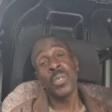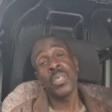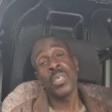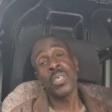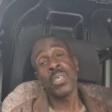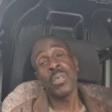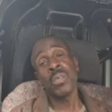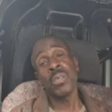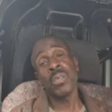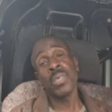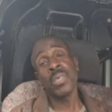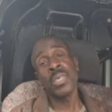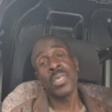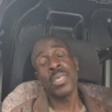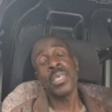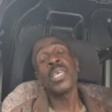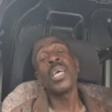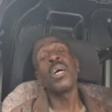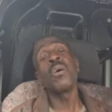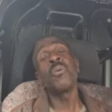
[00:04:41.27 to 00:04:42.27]
work, you know.
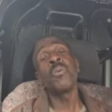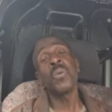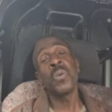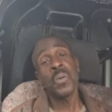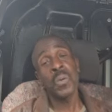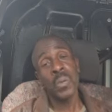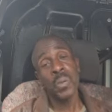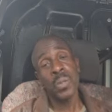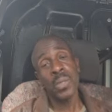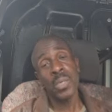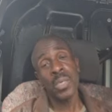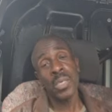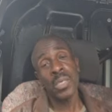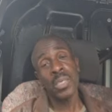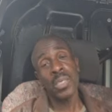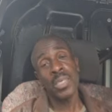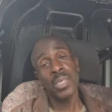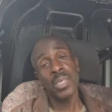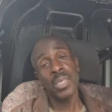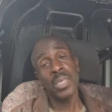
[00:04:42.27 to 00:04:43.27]
It can work.
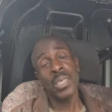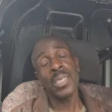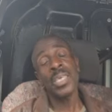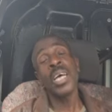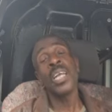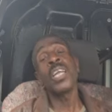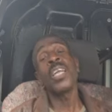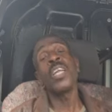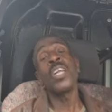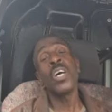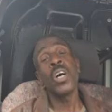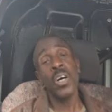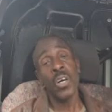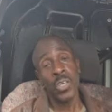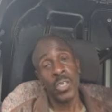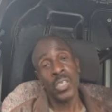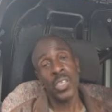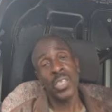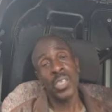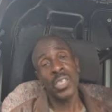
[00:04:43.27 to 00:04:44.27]
It can
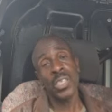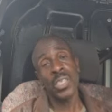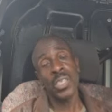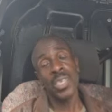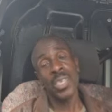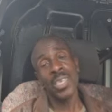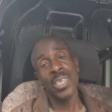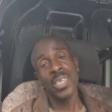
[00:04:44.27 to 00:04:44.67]
last.